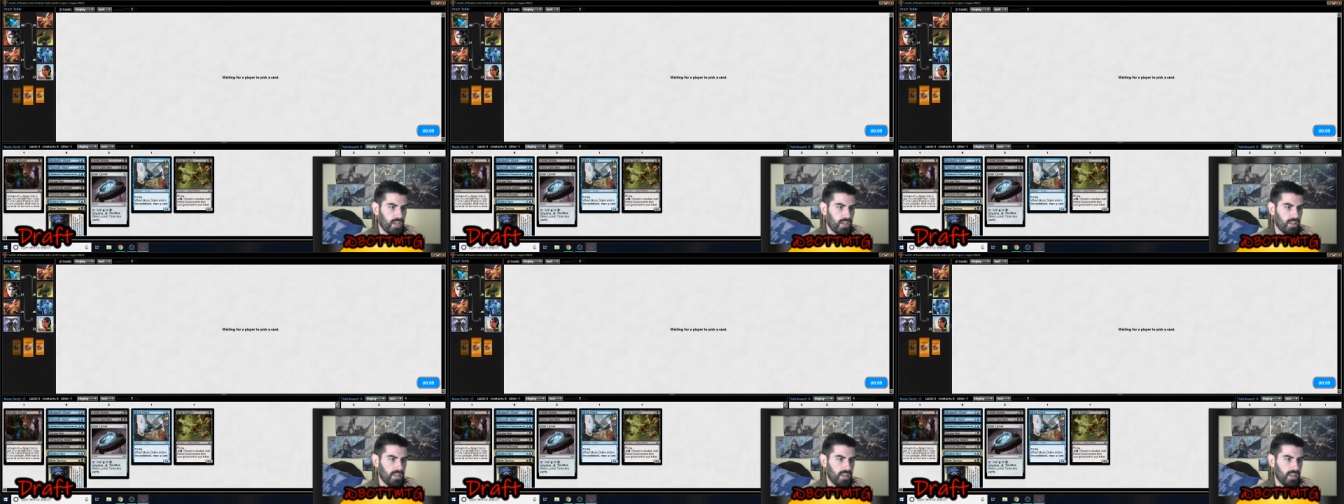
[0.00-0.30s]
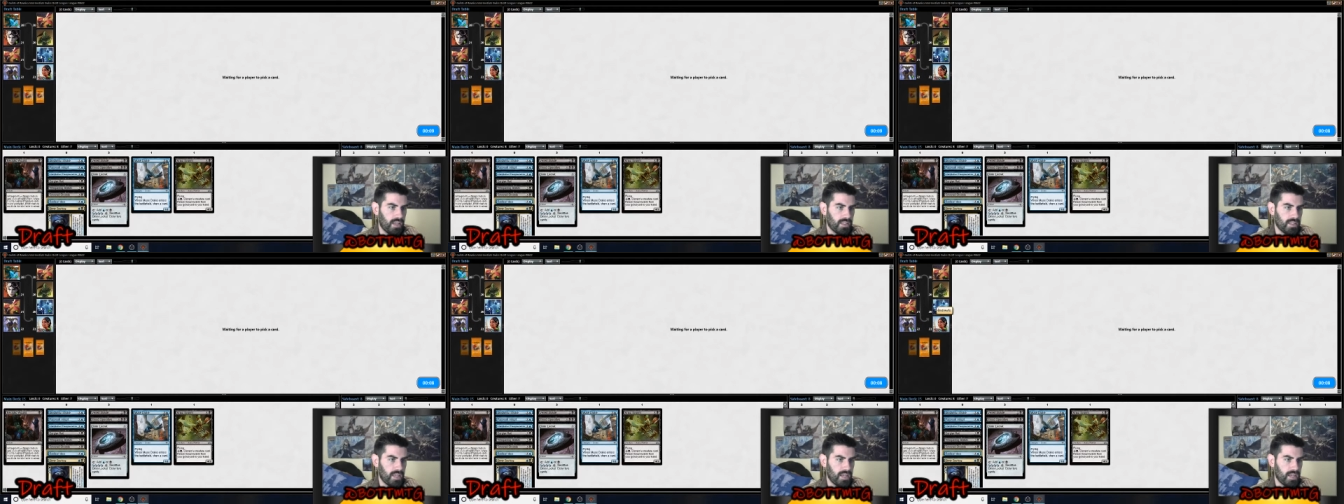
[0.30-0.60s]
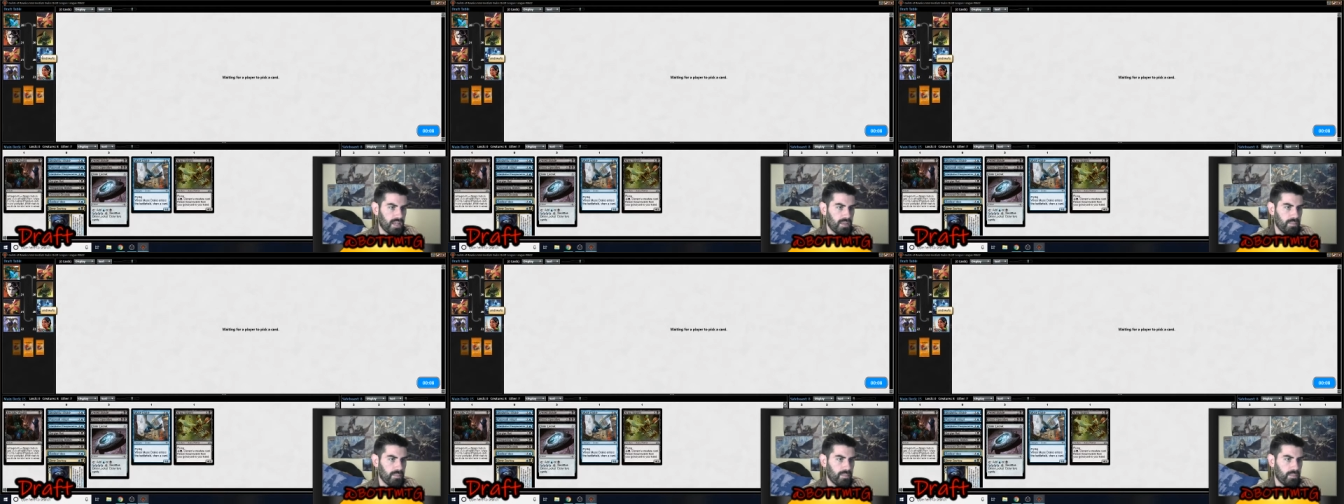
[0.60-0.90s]
I like that
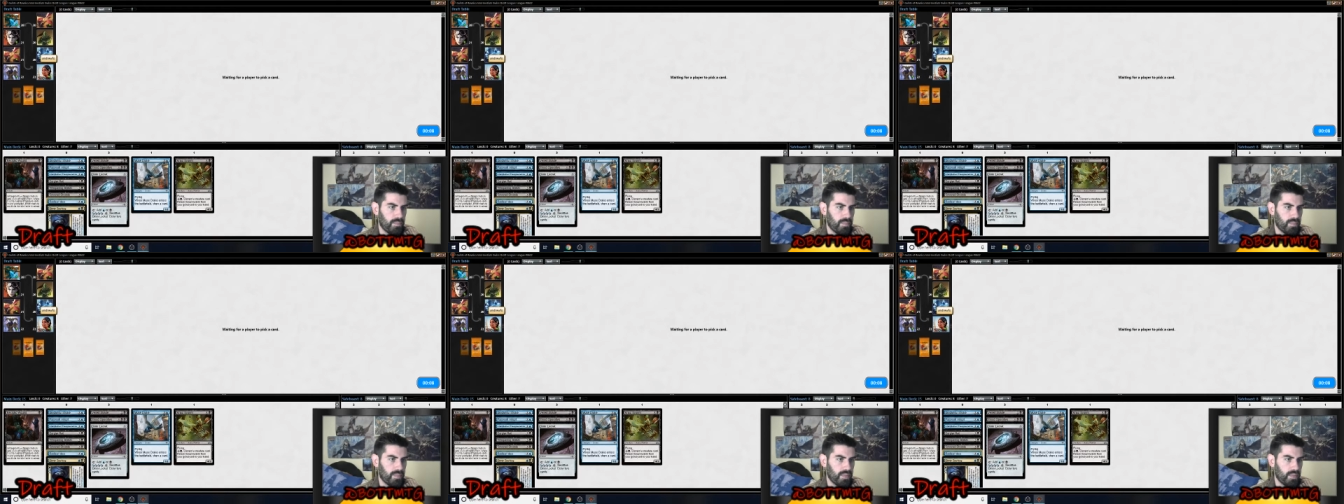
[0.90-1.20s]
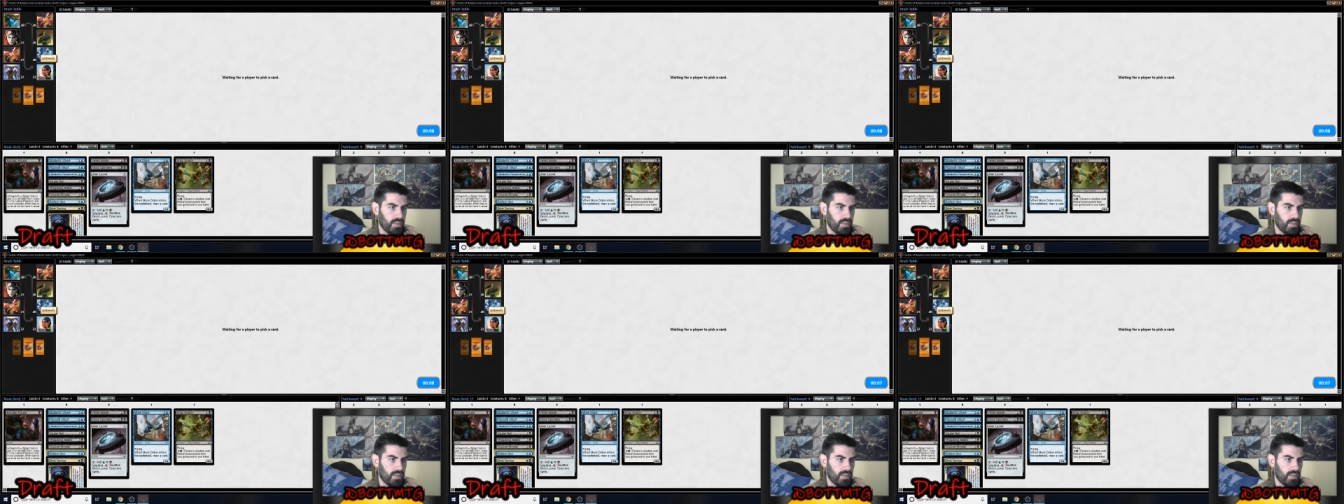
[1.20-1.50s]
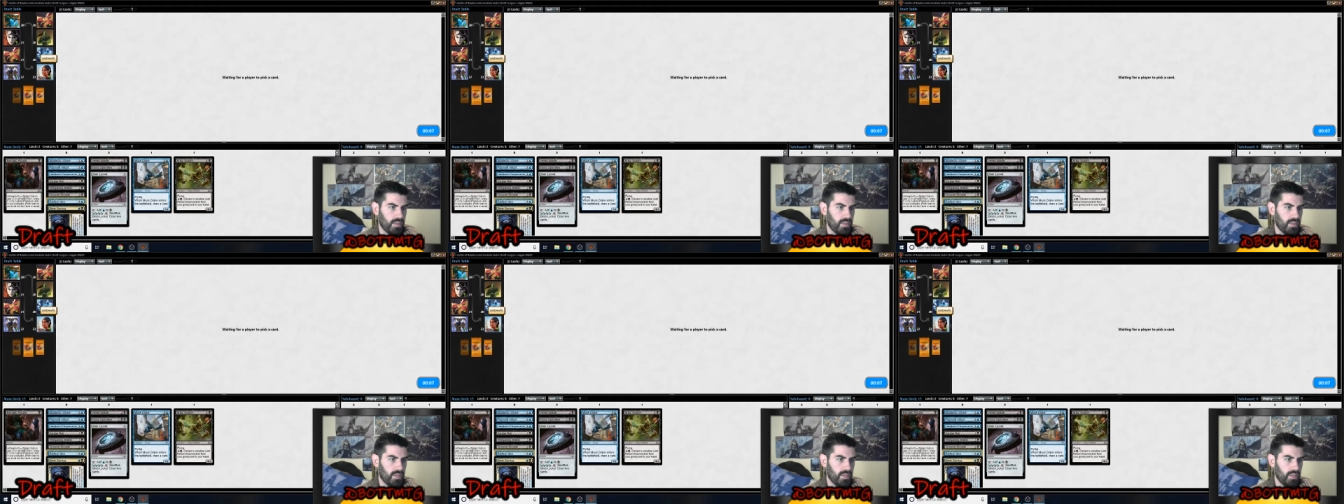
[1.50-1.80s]
name.
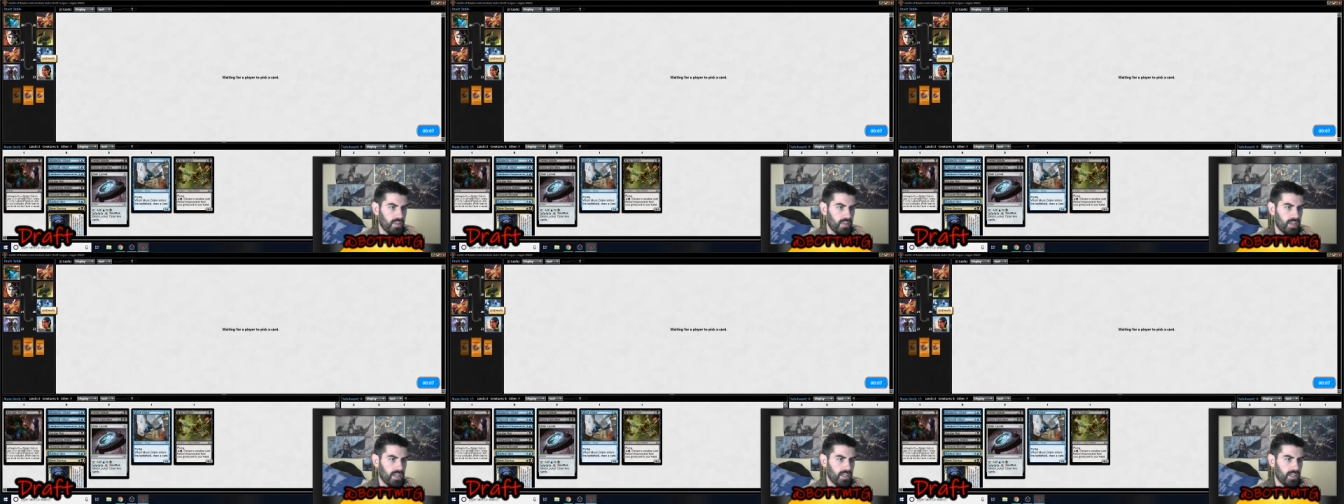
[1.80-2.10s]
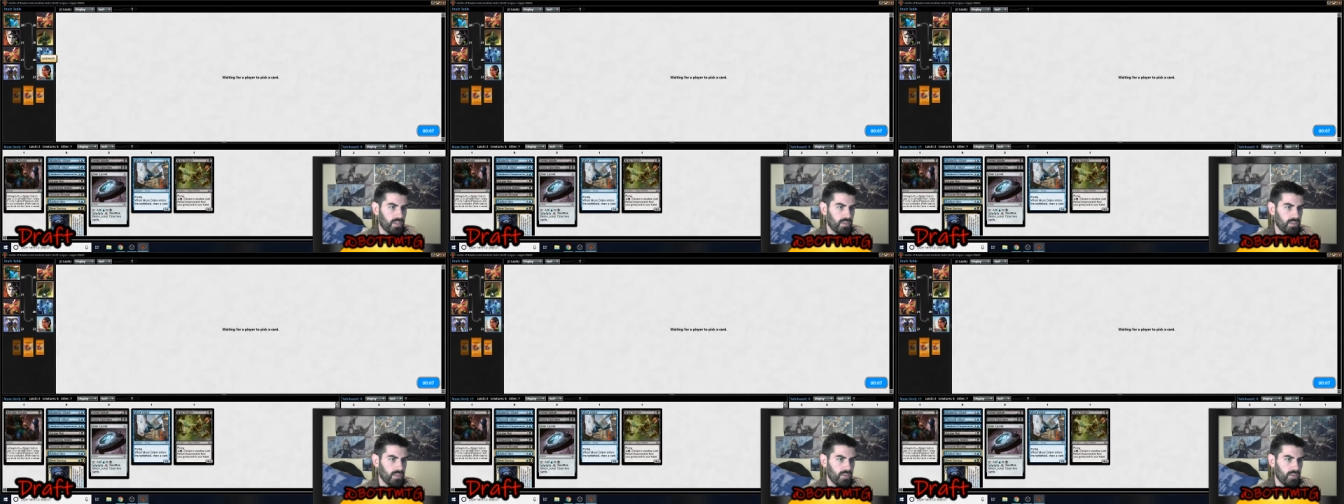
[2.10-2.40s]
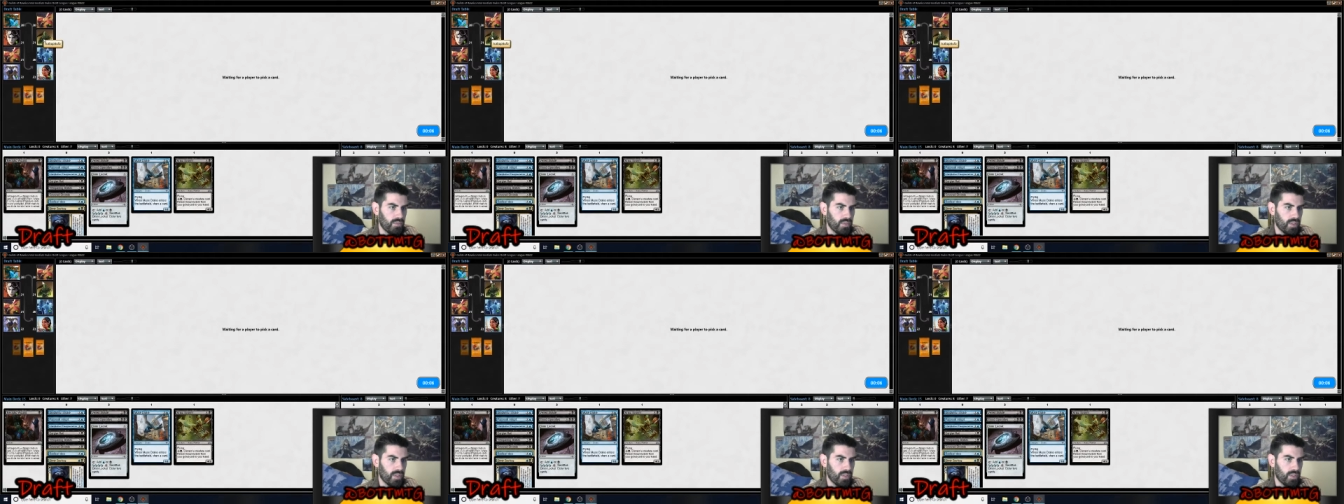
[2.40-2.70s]
Andrew
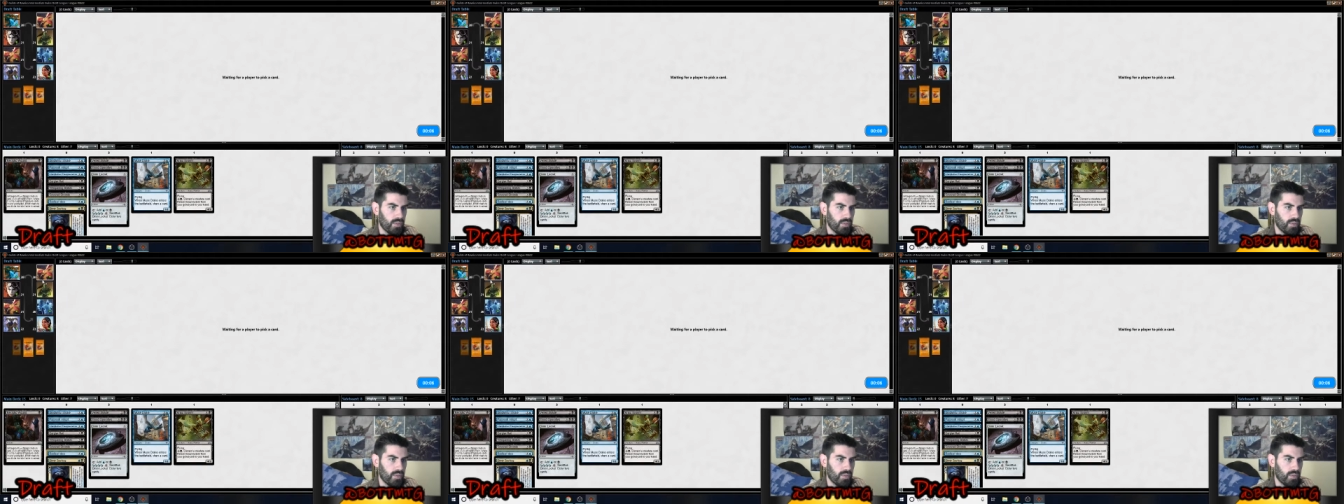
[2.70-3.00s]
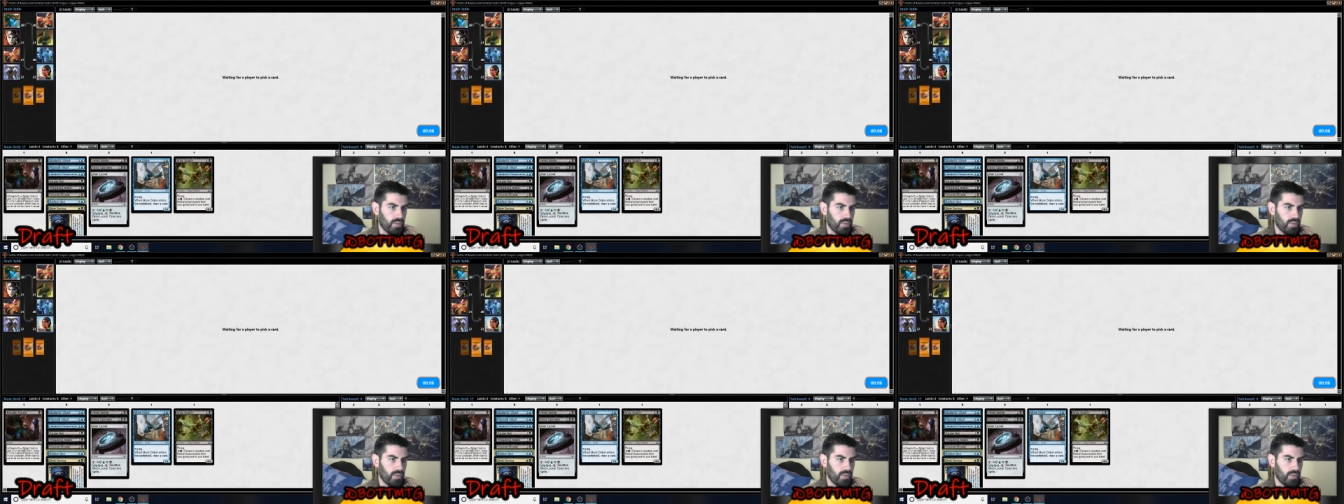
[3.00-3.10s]
Foe.